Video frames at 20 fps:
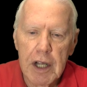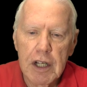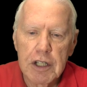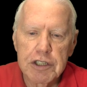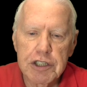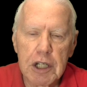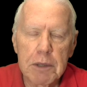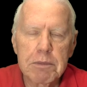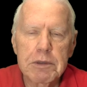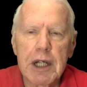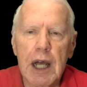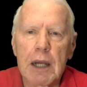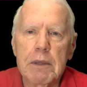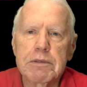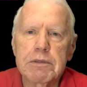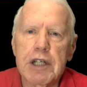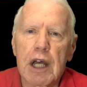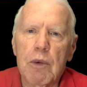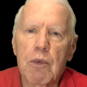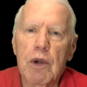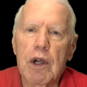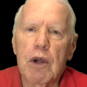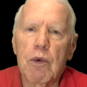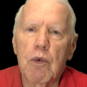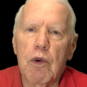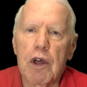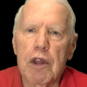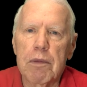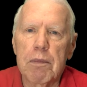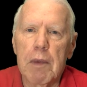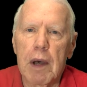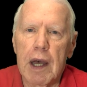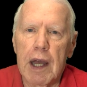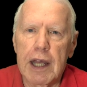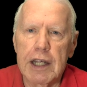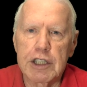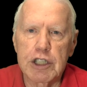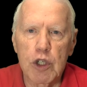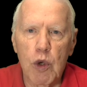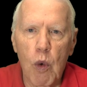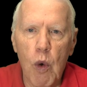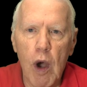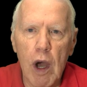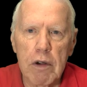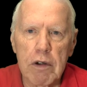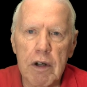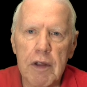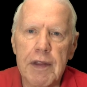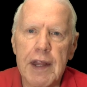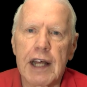Sometimes I went with my squadron,